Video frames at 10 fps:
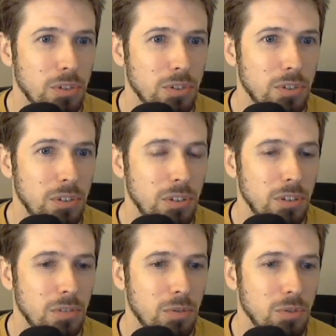see
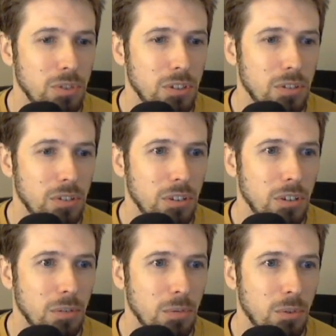if there's anything
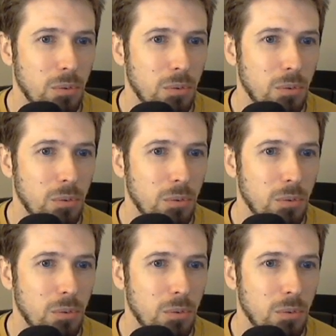I'm going to